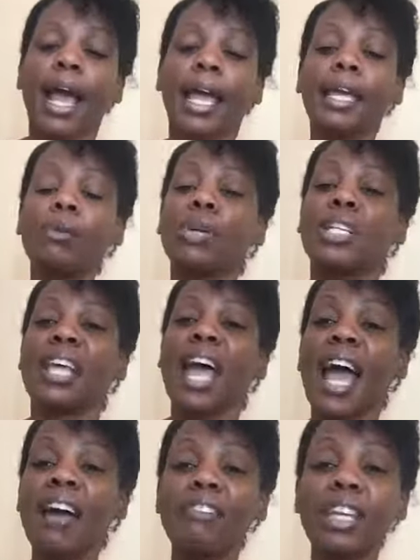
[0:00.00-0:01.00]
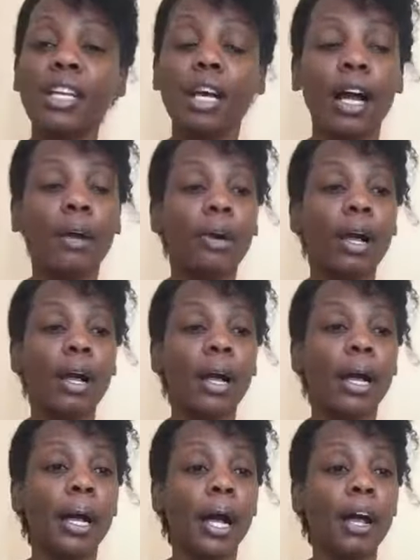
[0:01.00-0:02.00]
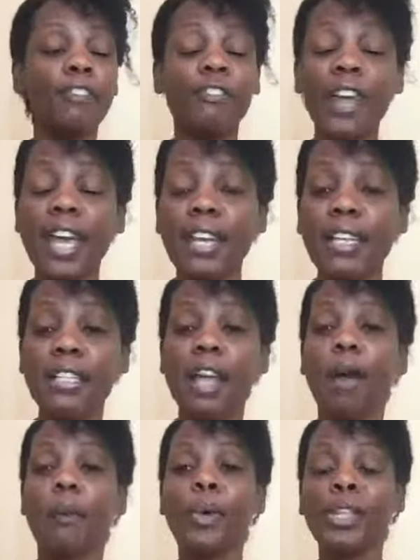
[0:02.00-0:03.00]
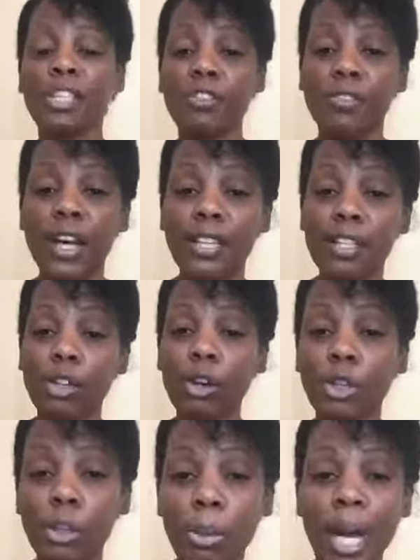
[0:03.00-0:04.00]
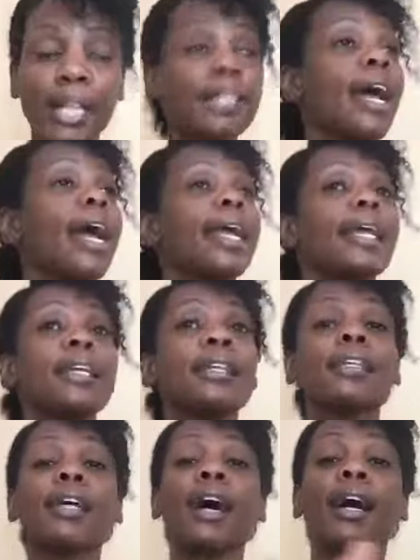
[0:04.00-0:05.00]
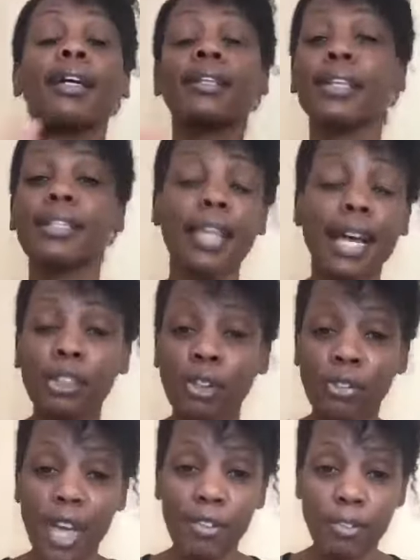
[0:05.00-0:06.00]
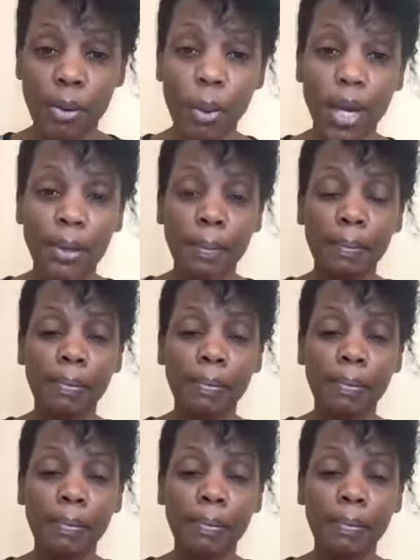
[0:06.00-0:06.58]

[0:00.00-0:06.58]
He was having uh uh, uh, uh, affairs with his father's concubines in the in the sight of everyone,